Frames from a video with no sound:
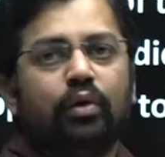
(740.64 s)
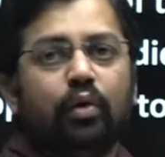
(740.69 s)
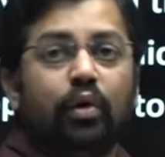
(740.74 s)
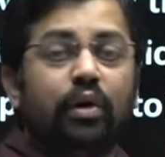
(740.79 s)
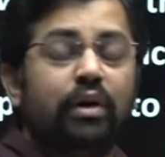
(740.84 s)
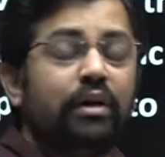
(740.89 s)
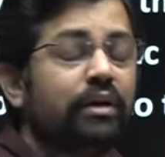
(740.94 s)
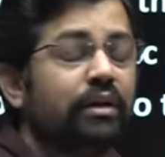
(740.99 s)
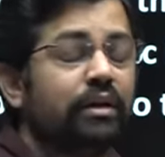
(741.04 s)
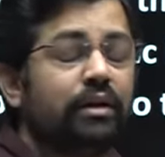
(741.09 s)

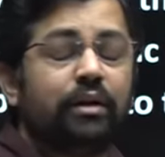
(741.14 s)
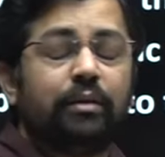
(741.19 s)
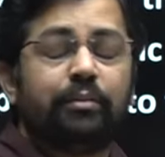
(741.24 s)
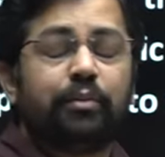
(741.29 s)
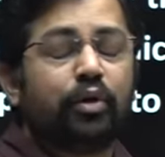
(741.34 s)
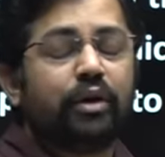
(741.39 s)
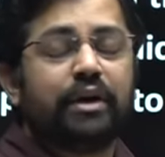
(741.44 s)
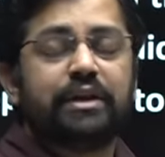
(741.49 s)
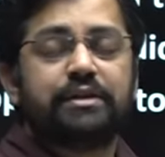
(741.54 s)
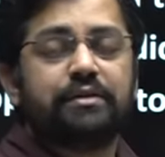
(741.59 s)
old uh,
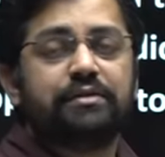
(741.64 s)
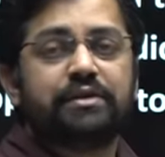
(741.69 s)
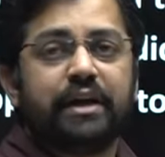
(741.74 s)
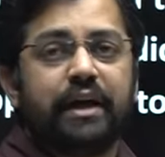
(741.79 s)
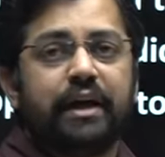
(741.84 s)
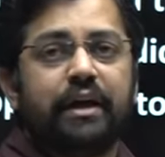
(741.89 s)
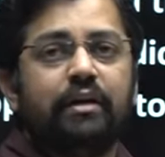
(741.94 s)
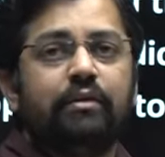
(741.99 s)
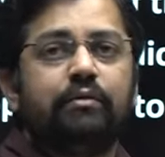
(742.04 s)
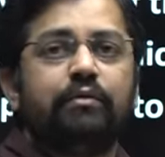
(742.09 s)
progressive
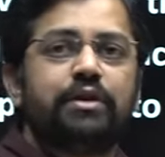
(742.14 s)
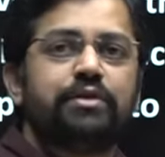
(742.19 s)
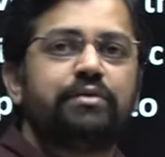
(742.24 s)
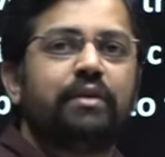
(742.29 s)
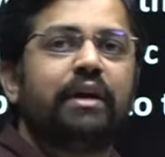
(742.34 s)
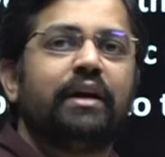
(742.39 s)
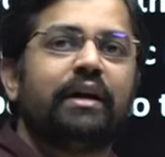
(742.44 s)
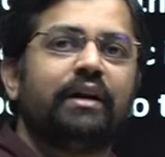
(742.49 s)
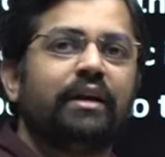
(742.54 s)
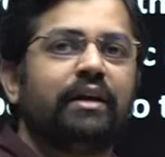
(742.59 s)
saying which
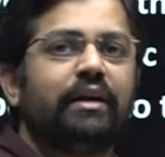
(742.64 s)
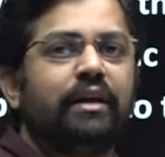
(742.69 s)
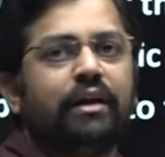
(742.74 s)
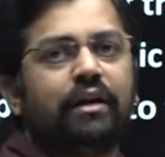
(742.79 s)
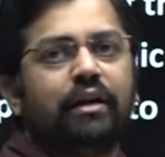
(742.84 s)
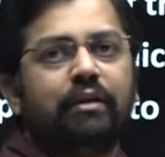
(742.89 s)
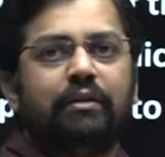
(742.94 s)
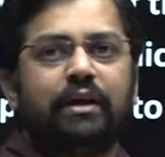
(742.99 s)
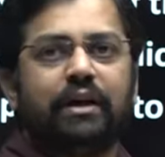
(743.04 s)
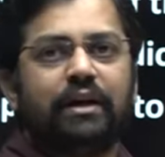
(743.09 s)
were written in
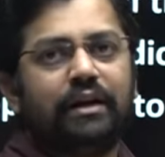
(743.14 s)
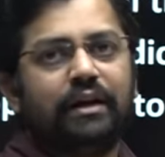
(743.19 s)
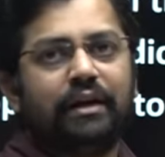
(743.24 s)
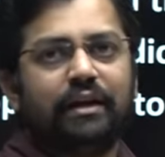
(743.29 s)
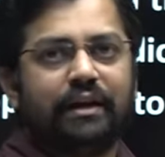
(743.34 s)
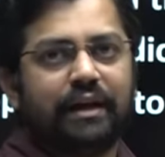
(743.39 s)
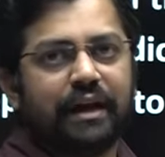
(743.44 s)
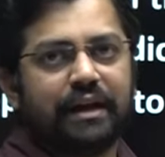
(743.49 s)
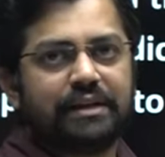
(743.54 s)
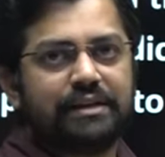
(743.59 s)
our
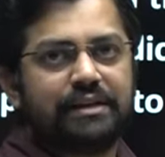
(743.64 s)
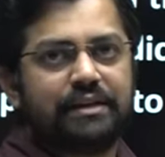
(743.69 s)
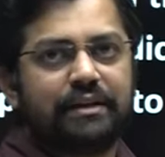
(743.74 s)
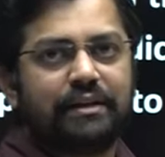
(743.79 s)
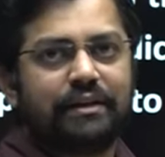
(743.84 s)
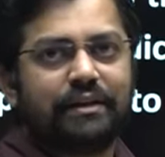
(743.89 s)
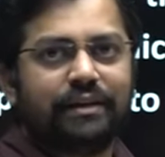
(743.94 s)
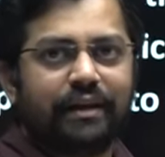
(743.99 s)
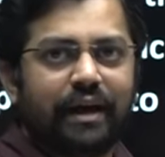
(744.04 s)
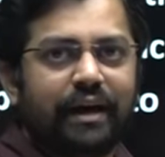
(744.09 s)
text,
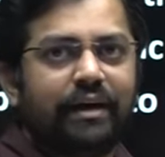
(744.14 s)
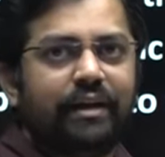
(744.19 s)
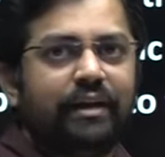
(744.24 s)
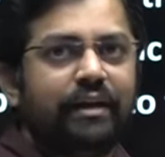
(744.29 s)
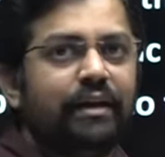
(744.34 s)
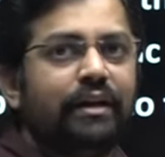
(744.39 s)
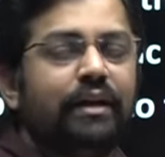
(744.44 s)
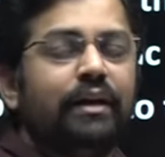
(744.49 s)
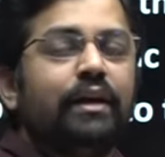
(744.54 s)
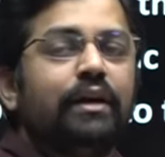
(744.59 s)
right?
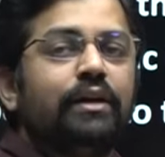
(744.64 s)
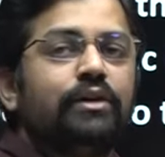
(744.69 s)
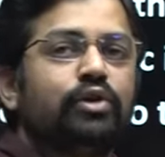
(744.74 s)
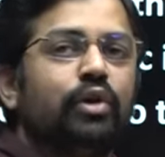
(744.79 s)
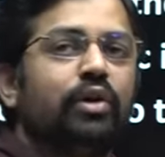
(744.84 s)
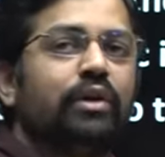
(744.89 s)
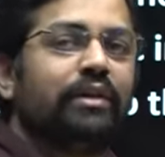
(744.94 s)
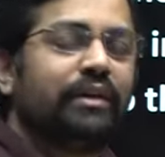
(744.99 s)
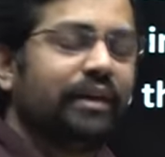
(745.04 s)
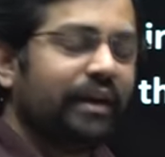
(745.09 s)

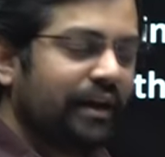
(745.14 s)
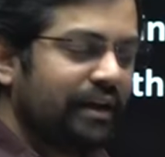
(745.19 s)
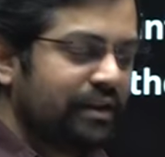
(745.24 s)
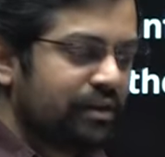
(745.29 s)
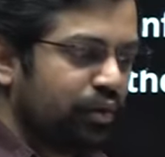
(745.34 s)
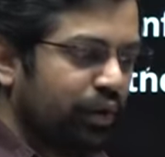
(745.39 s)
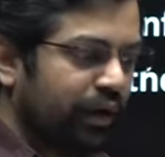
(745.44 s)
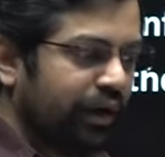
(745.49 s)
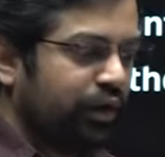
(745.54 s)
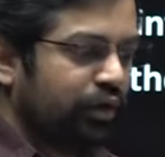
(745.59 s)
So there
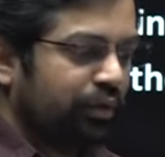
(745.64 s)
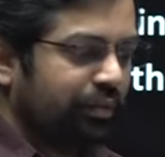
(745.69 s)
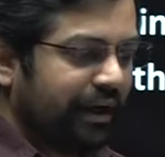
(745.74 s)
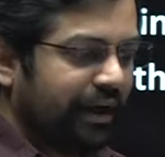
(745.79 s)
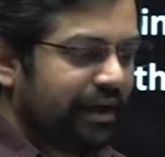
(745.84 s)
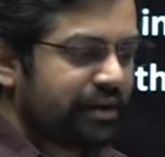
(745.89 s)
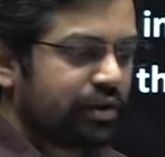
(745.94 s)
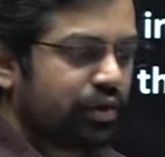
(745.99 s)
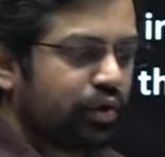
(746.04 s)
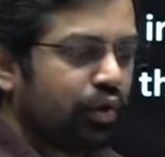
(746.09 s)
is going to be
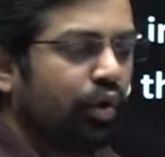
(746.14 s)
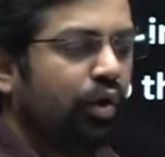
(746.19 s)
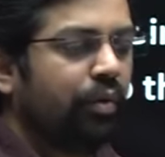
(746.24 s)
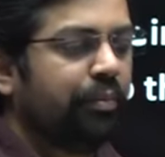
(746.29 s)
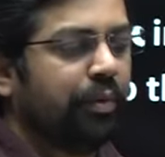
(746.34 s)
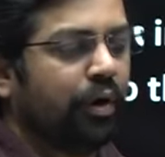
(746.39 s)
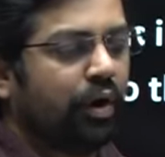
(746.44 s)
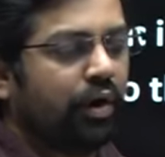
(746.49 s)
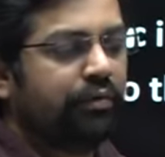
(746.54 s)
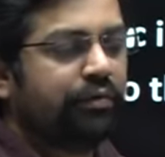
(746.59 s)
a
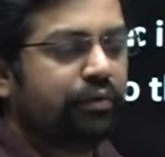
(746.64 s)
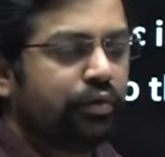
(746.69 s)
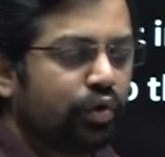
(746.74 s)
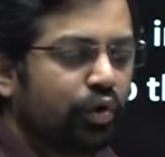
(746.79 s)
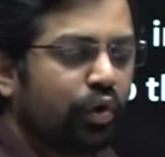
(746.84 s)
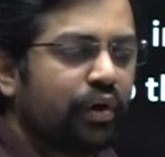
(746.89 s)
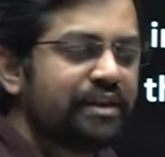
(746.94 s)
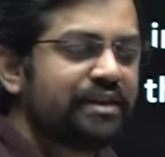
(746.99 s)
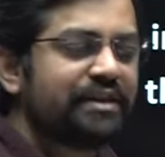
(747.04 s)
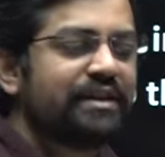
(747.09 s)
scope of
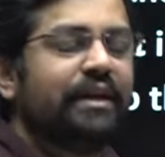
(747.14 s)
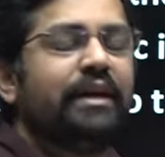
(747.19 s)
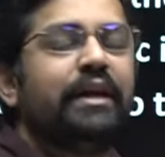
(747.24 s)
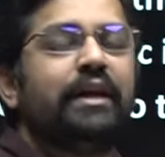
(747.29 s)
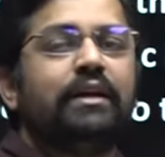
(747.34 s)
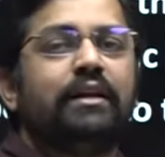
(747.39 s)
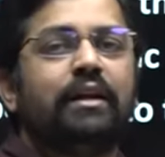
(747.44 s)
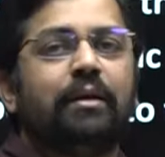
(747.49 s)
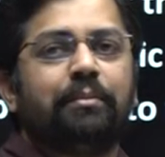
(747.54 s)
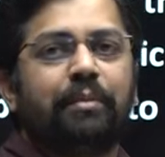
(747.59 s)

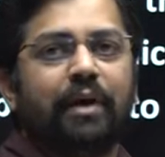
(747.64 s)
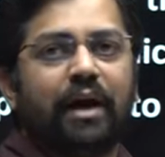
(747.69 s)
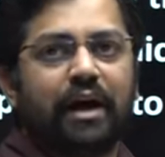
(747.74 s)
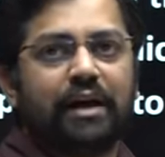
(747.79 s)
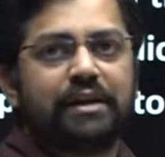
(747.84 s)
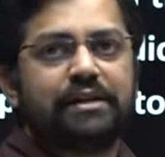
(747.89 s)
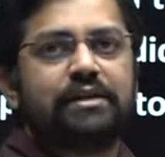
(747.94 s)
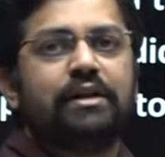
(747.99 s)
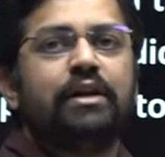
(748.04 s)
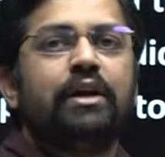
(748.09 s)
questioning the
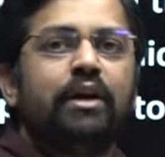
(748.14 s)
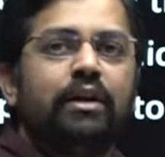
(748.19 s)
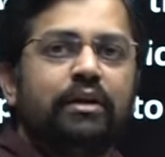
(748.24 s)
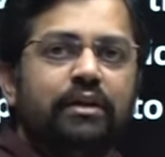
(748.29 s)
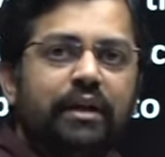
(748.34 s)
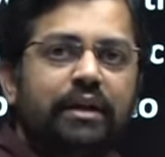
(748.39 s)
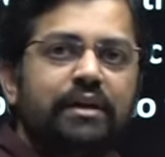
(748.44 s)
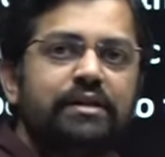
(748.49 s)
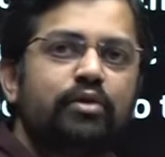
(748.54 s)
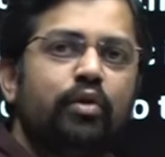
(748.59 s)
past.
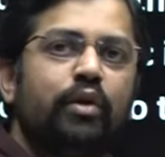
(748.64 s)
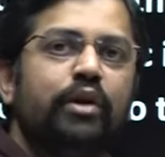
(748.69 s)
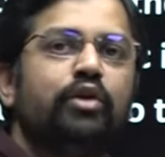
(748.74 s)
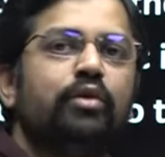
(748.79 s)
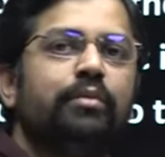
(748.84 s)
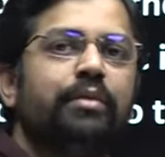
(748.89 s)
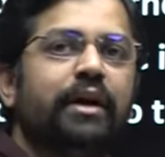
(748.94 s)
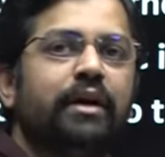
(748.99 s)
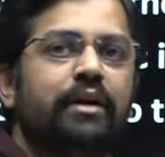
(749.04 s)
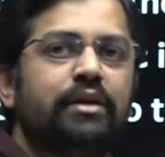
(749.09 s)
There is going
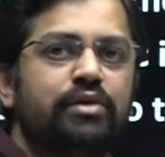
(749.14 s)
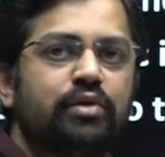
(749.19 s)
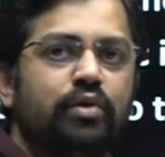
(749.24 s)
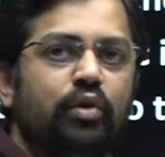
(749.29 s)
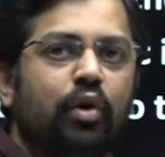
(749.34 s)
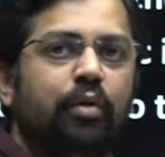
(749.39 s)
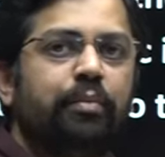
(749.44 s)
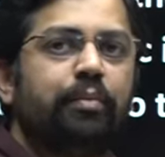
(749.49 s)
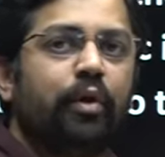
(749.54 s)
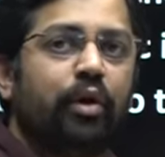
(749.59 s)
to be an a
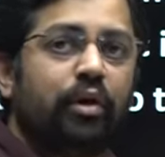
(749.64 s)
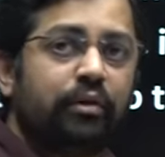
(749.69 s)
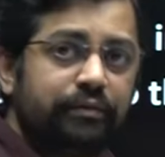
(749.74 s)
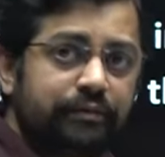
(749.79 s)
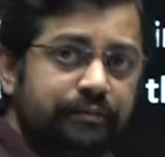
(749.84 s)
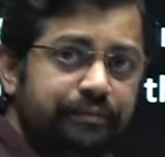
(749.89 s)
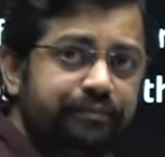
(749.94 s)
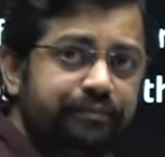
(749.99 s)
scope of